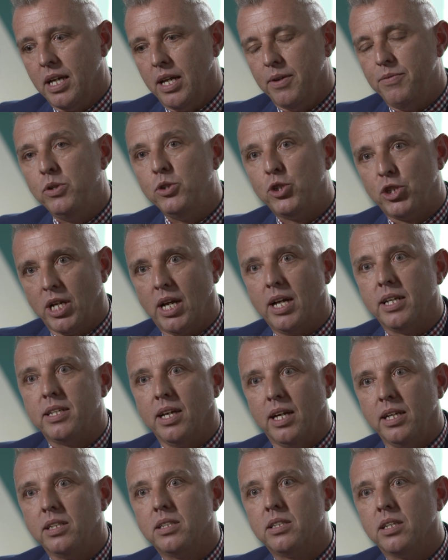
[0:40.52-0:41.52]
if you share
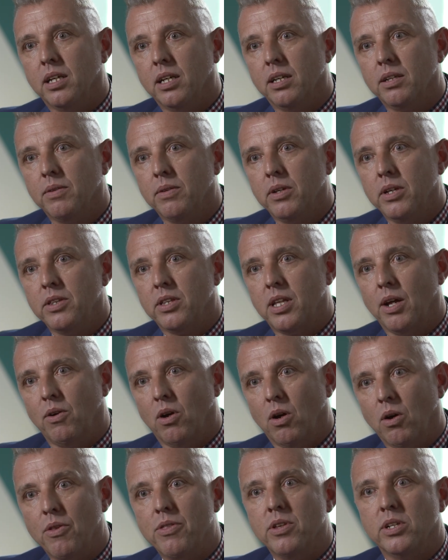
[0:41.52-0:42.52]
data, there
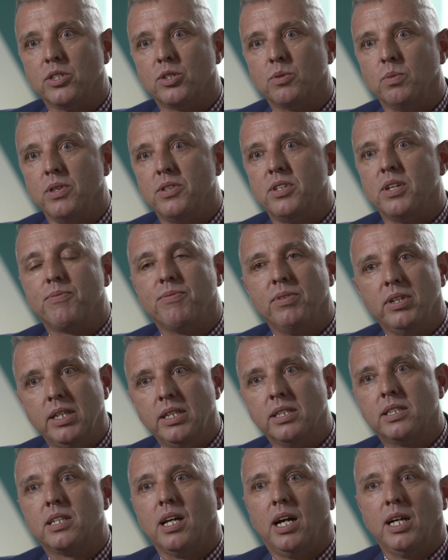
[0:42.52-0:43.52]
are others with different
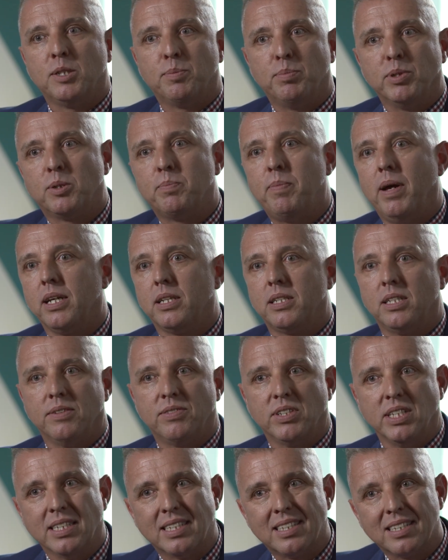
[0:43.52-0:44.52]
insights,
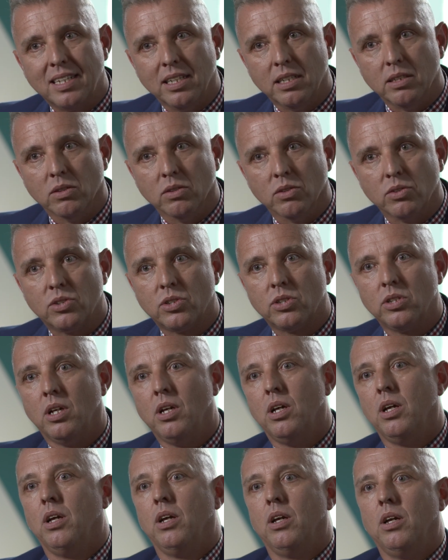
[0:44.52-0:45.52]
perspectives and skills
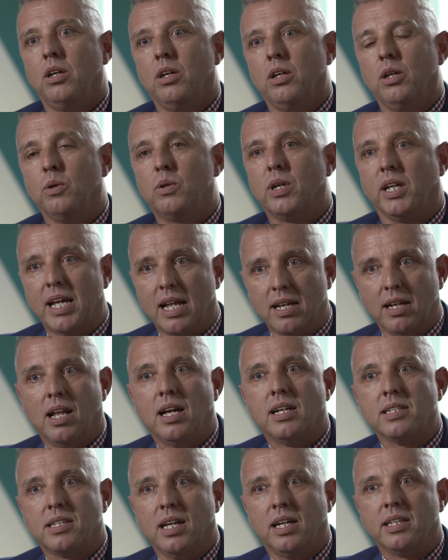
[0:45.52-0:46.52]
who can
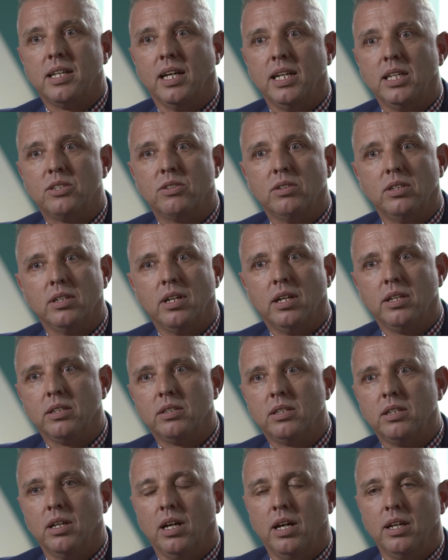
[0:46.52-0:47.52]
analyse that data and, and,
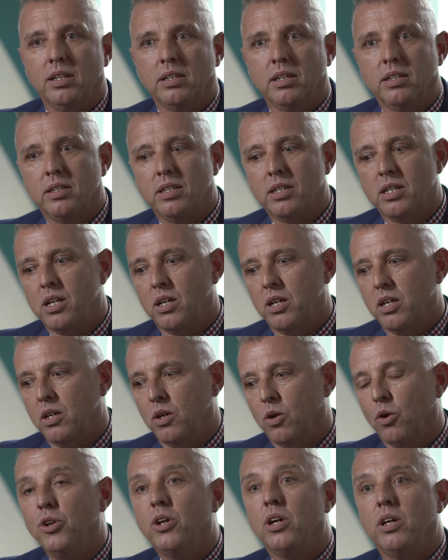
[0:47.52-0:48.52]
and,
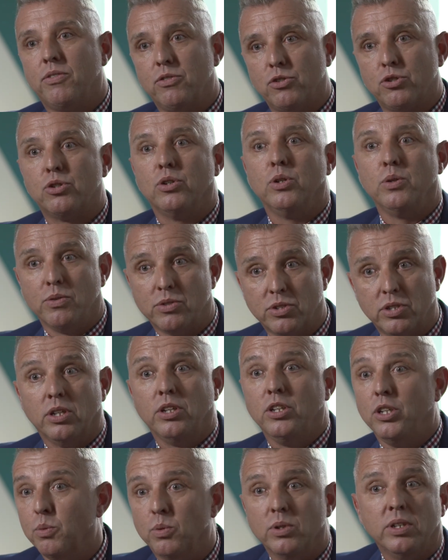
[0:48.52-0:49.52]
unearth truths that
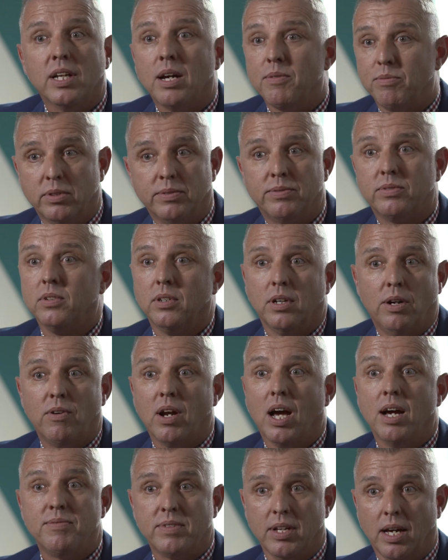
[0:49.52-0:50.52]
you would never have
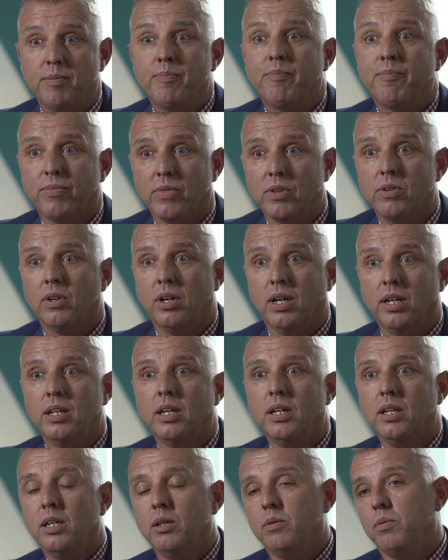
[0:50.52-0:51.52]
arrived at, right?
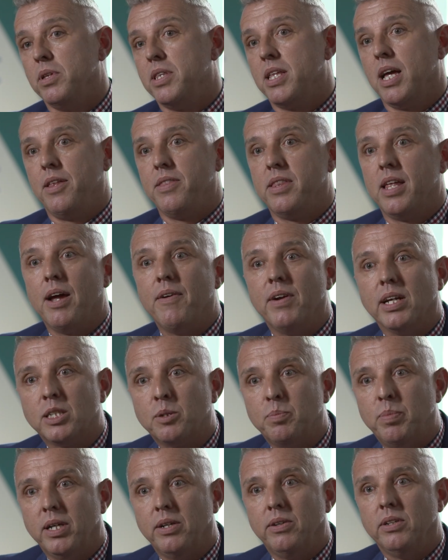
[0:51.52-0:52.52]
With their, their
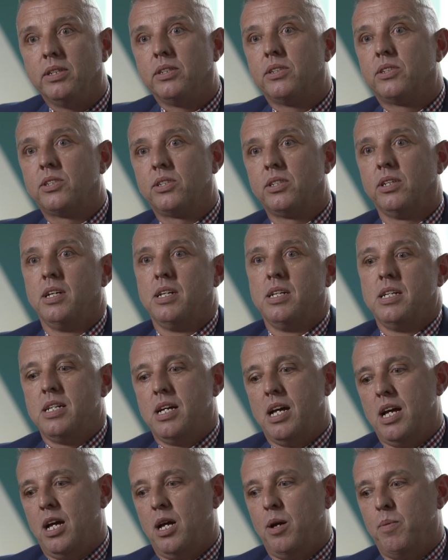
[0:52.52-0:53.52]
experience
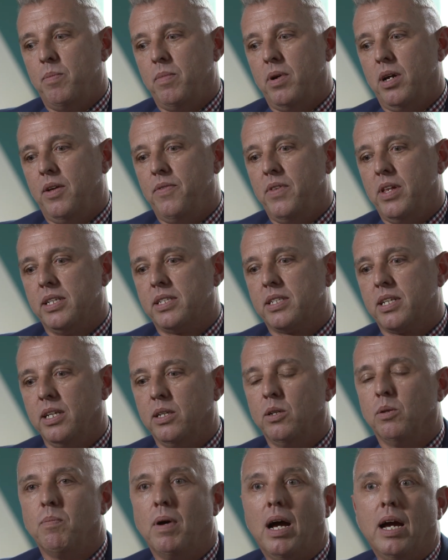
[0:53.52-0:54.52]
um, and their
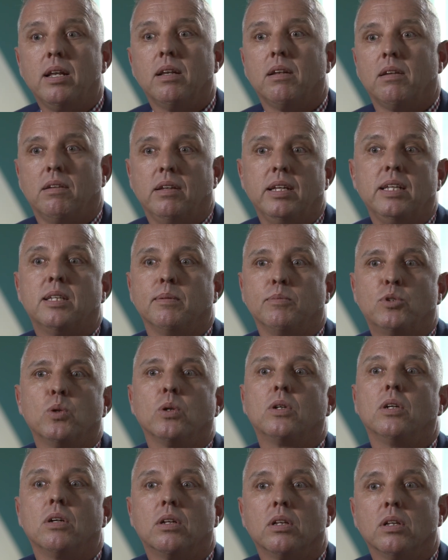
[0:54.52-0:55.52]
skill might lead them to a
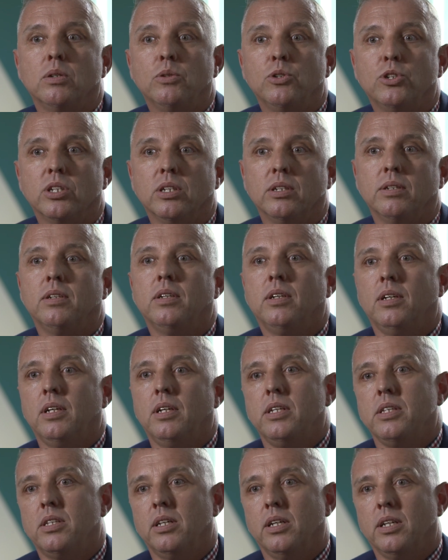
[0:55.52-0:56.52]
conclusion
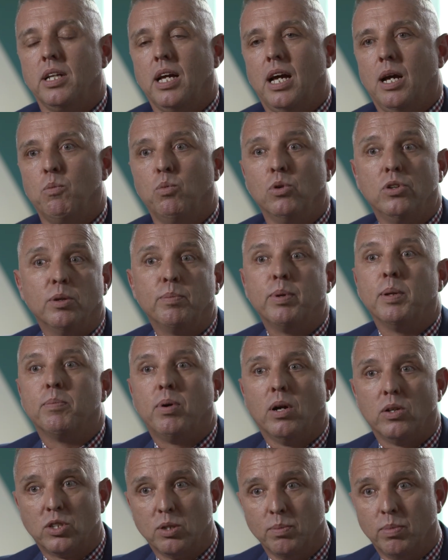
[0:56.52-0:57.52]
that uh, wouldn't have been
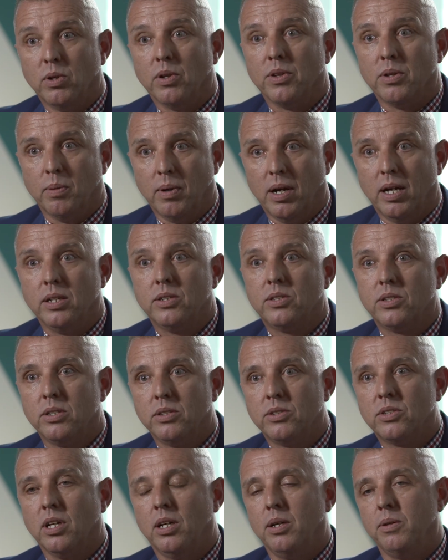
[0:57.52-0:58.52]
possible otherwise.
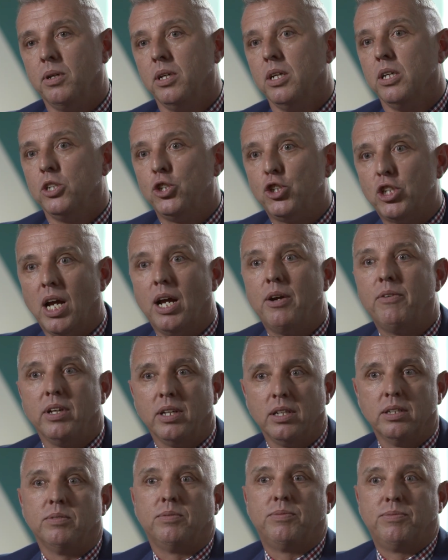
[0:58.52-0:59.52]
So
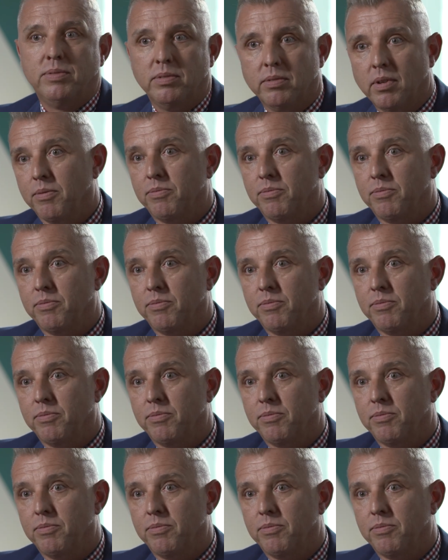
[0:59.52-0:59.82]
sharing of,